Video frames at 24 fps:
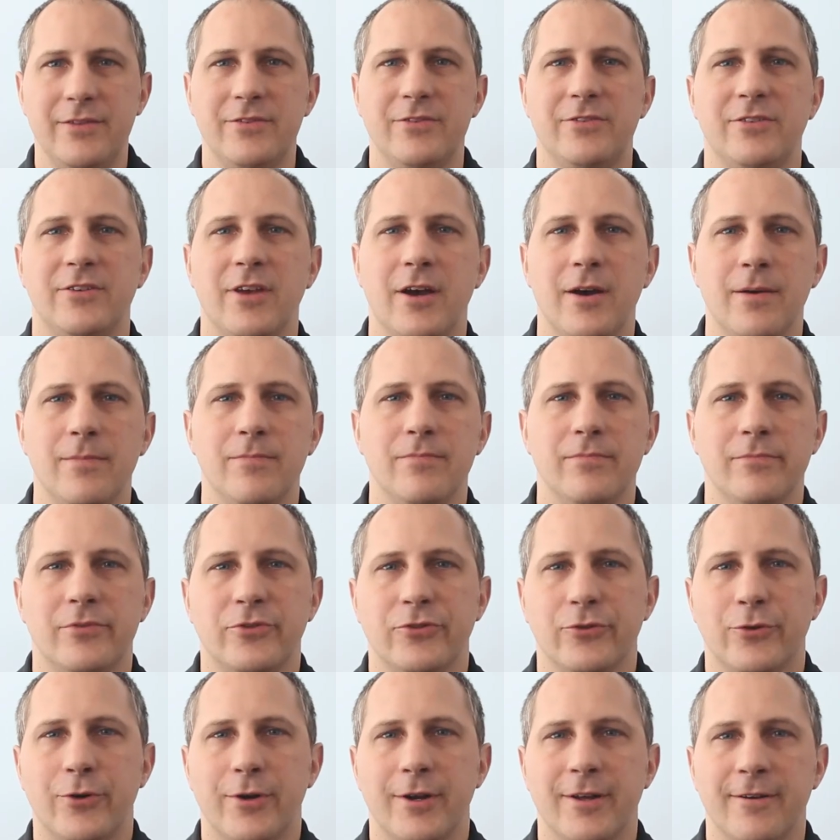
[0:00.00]
some
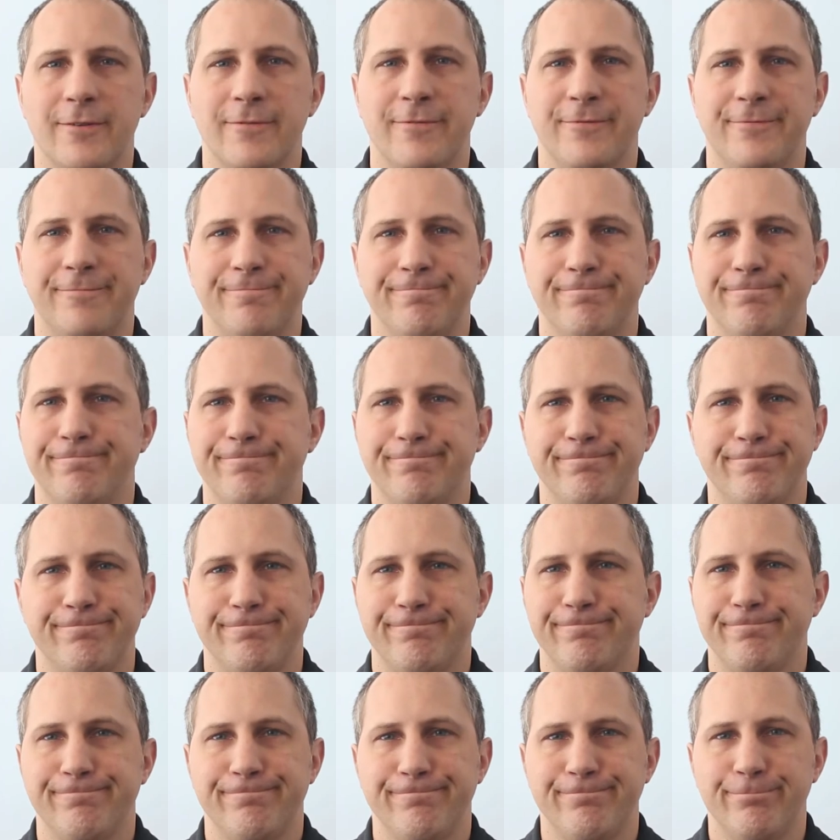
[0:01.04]
sort of
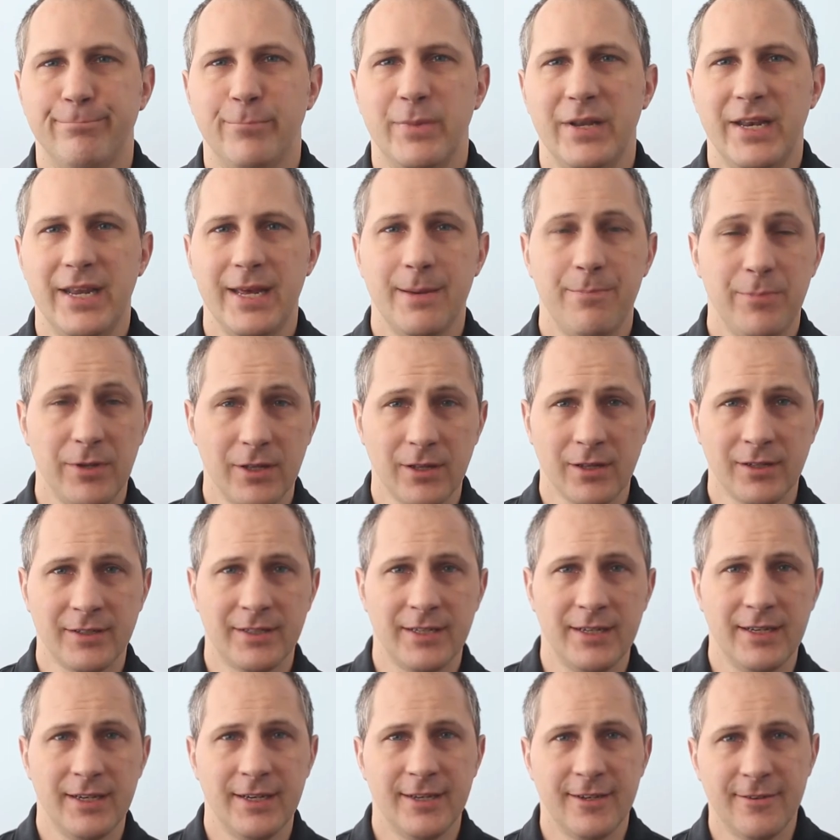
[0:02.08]

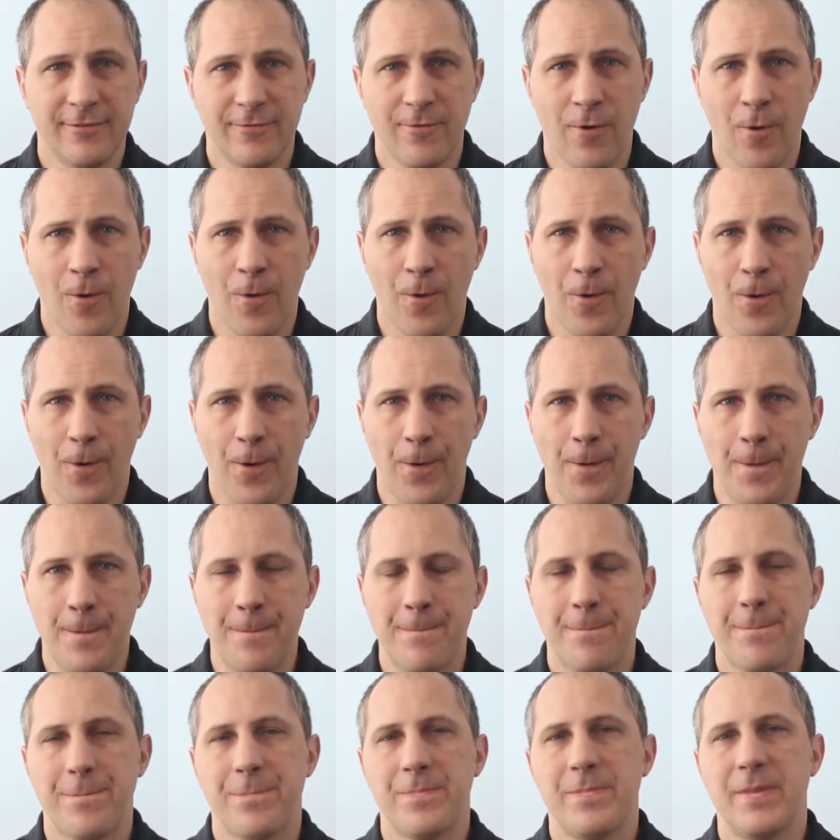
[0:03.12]
manipulative or
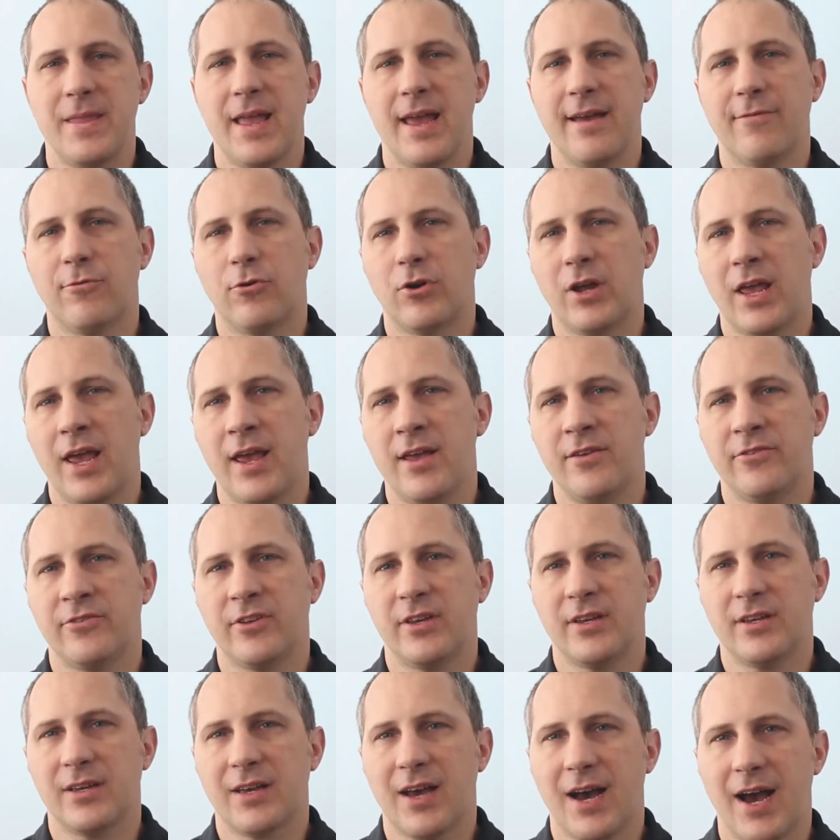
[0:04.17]

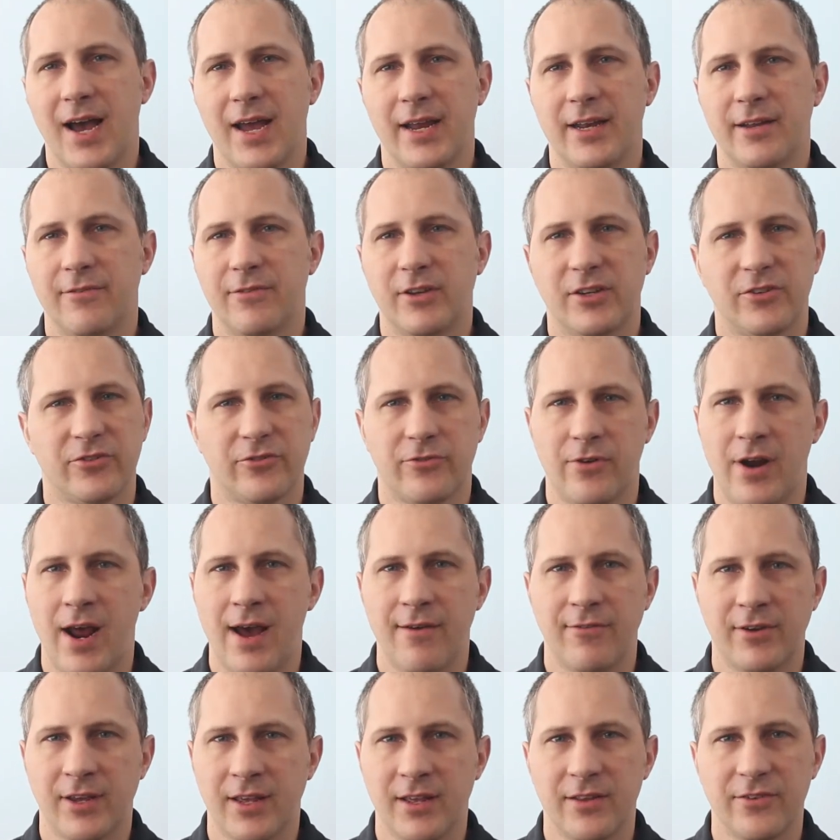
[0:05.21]
navel-gazing kind of
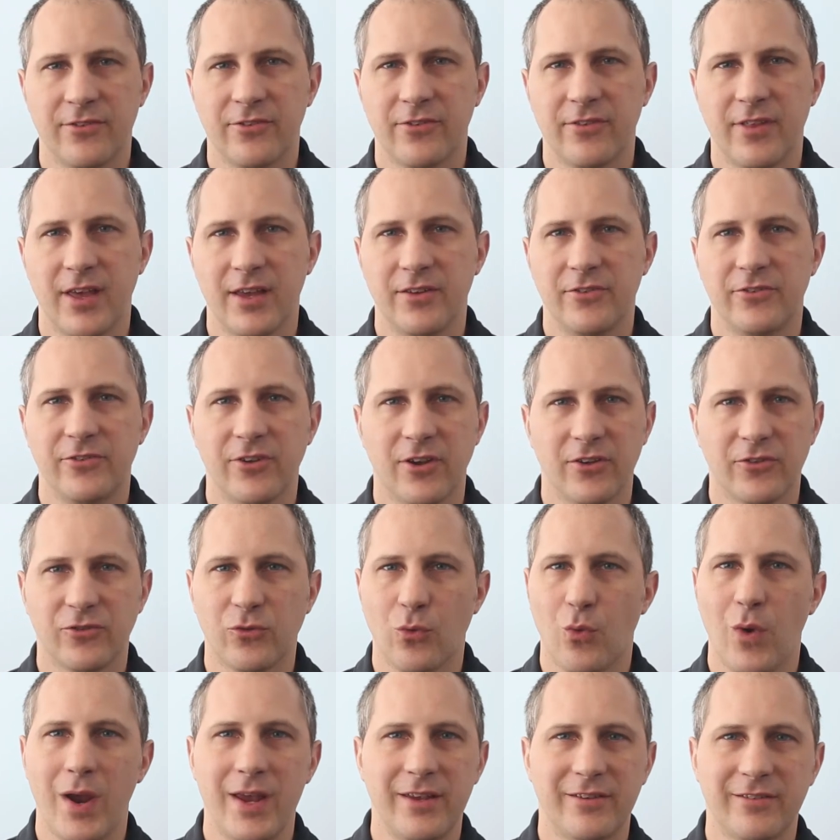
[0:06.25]
extravagance that just
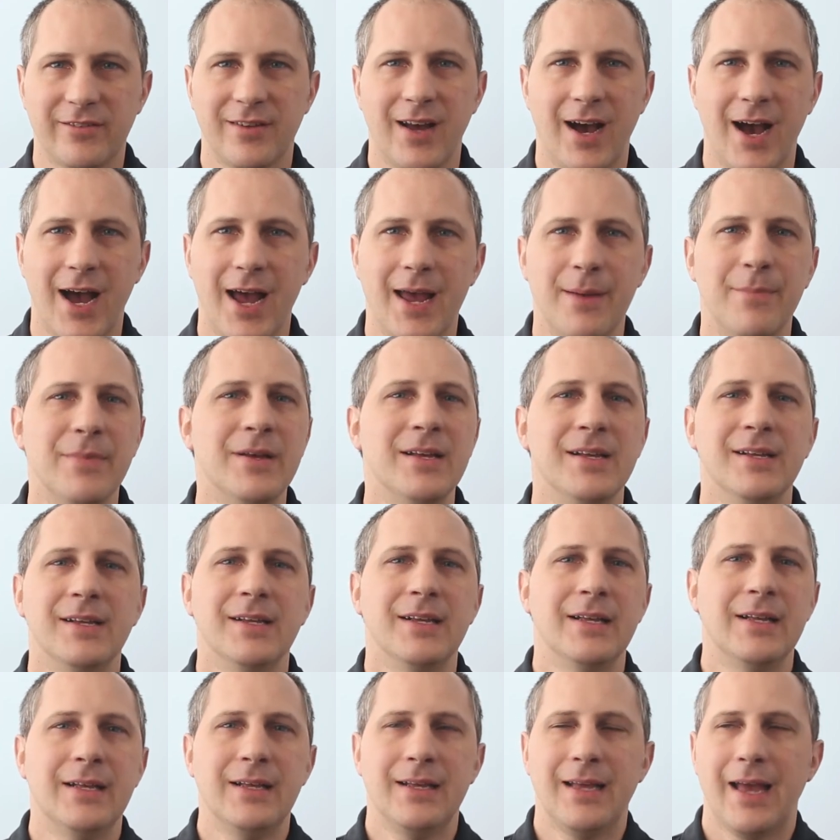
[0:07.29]
wastes time
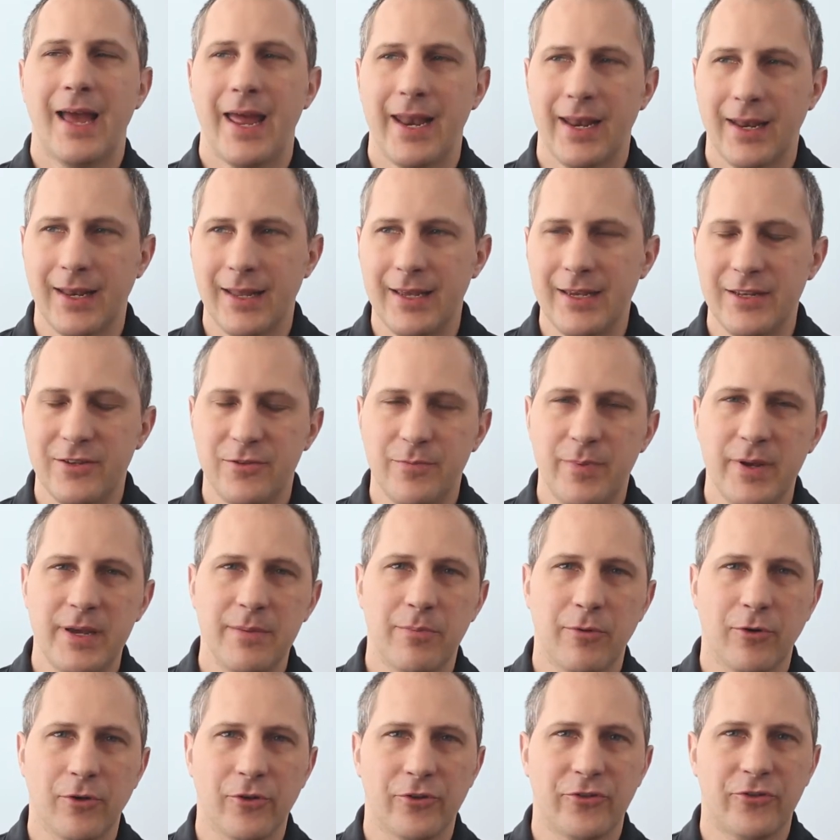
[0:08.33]
and leads
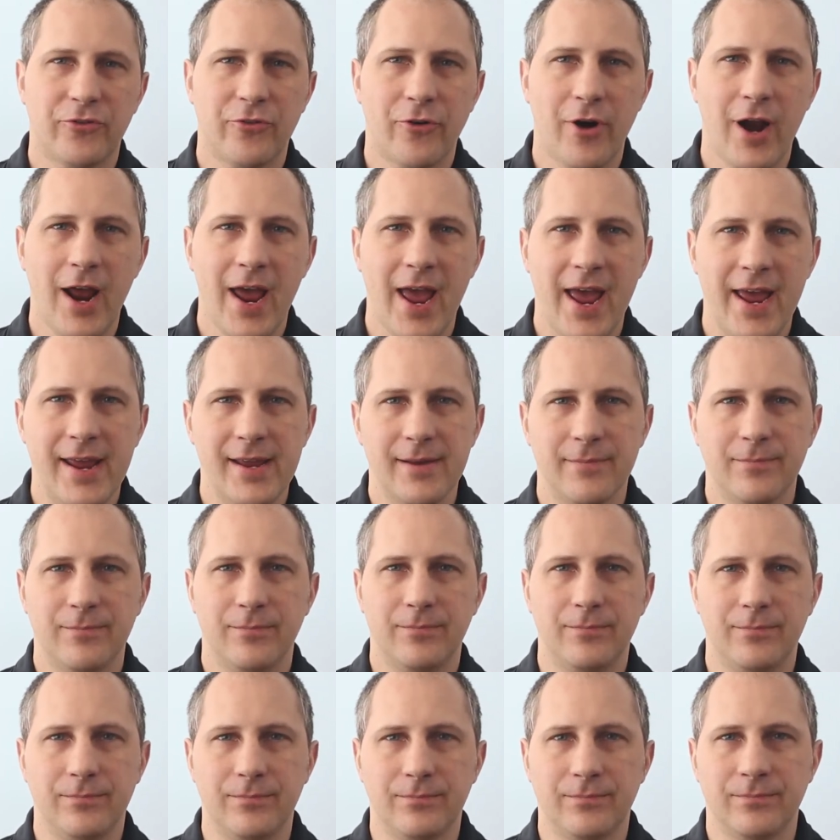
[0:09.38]
people astray.
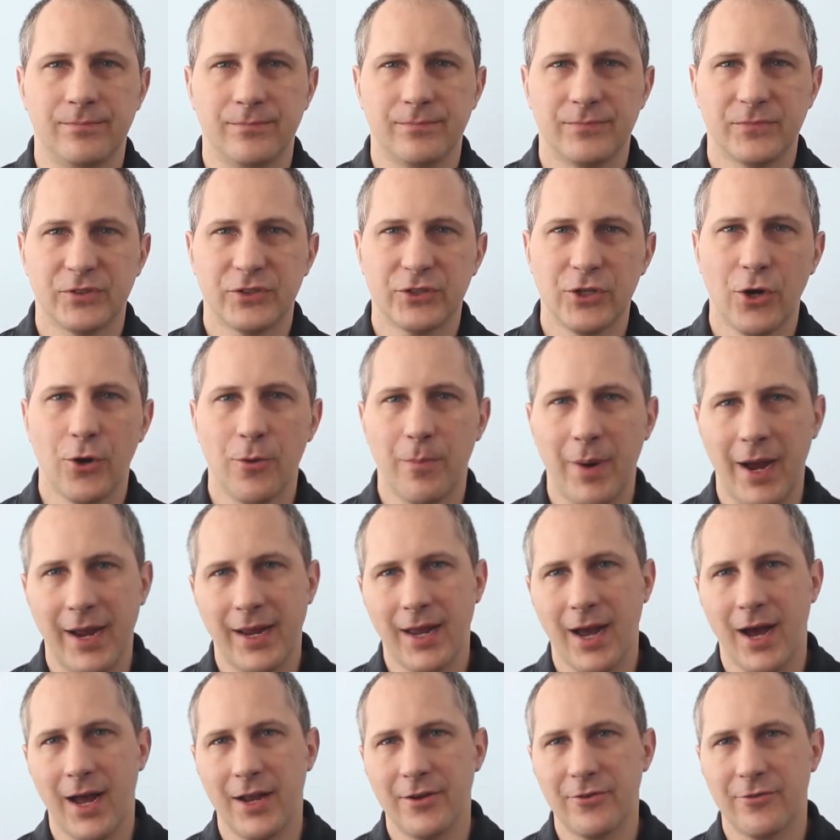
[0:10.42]
So by
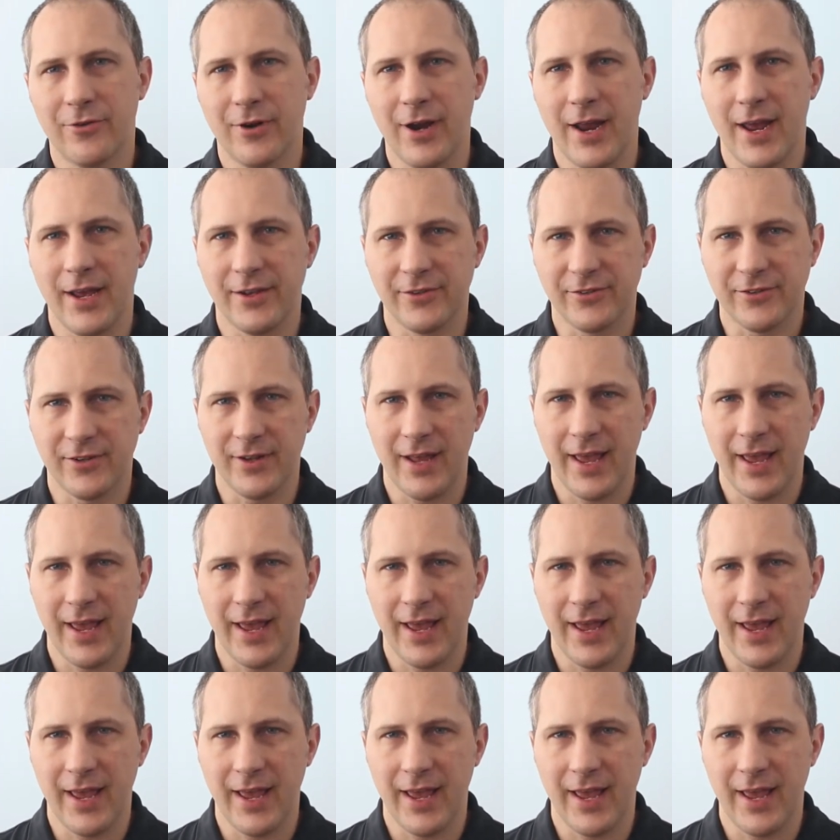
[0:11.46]
contrast,